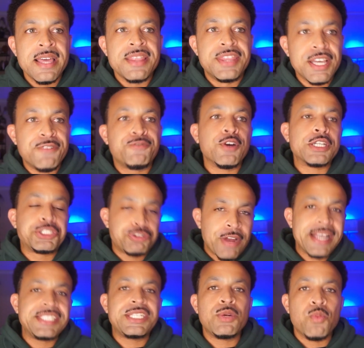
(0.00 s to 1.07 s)
The
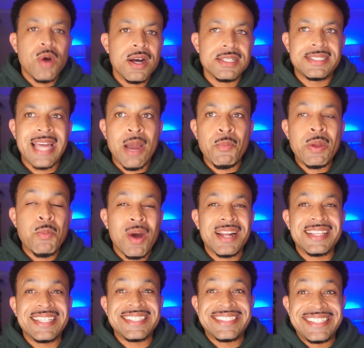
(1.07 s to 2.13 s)
frustration was that we
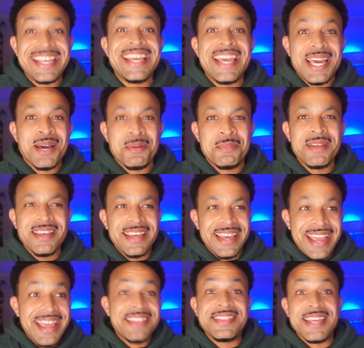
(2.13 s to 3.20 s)
wanted to see him
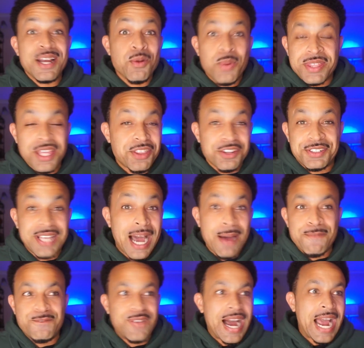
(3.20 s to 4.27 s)
in there with other top
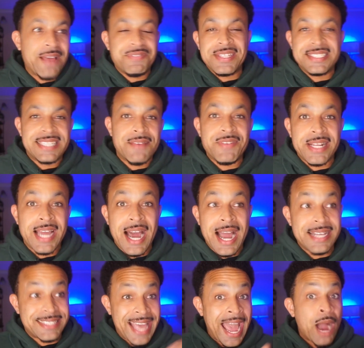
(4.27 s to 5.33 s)
5 to 7
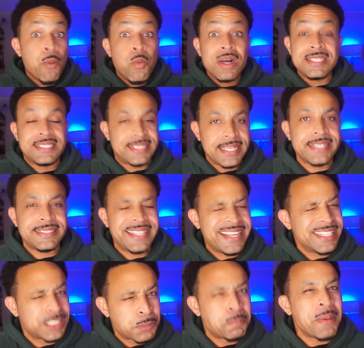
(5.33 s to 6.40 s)
guys at 160
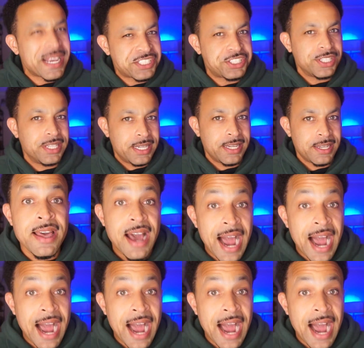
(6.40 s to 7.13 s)
especially.